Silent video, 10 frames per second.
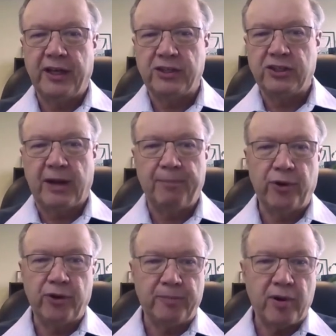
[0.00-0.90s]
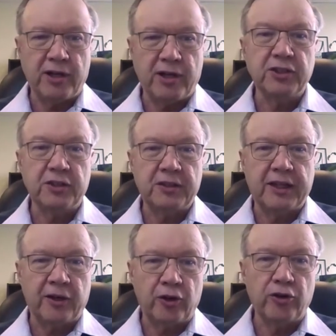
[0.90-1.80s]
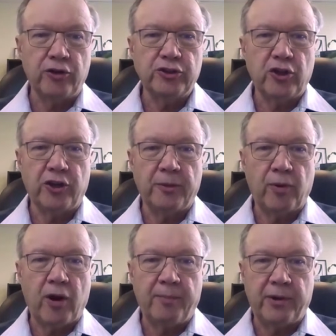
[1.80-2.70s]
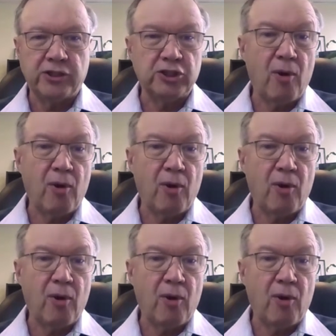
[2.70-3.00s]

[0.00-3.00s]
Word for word: in a separate deposit that occurs on the property,